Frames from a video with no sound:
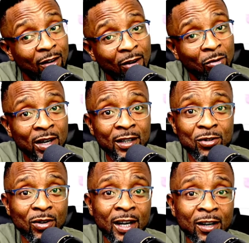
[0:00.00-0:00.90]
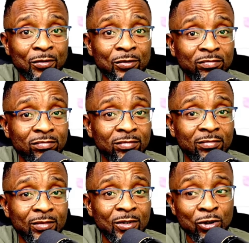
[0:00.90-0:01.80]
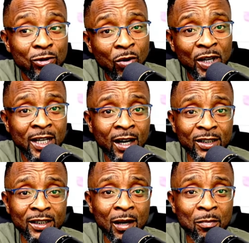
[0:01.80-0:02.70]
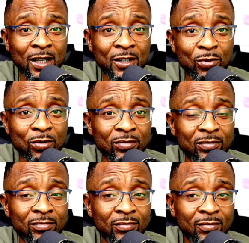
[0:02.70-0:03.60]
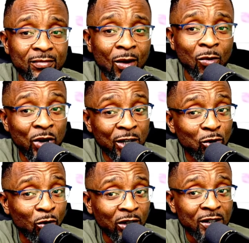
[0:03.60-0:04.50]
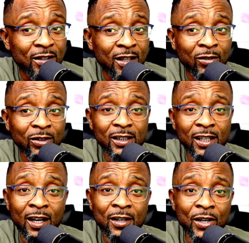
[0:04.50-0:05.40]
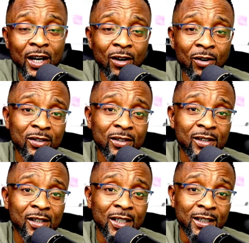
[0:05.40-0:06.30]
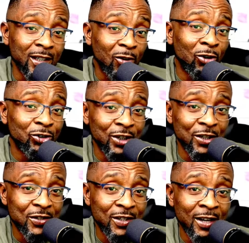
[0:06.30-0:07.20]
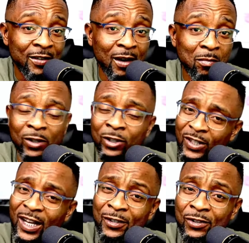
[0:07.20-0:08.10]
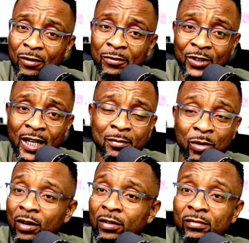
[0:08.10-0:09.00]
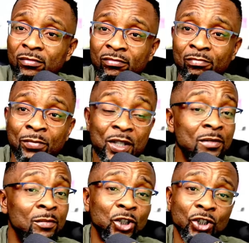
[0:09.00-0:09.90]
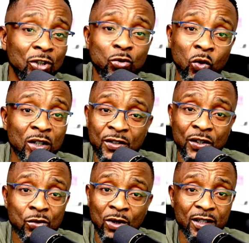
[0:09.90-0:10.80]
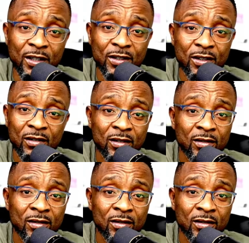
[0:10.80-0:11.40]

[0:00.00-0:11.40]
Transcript: we need to kind of slow it down in that part too. We need to cut it down in that area. The country is tearing up. You know, that stuff, right? But pretty much not what this one is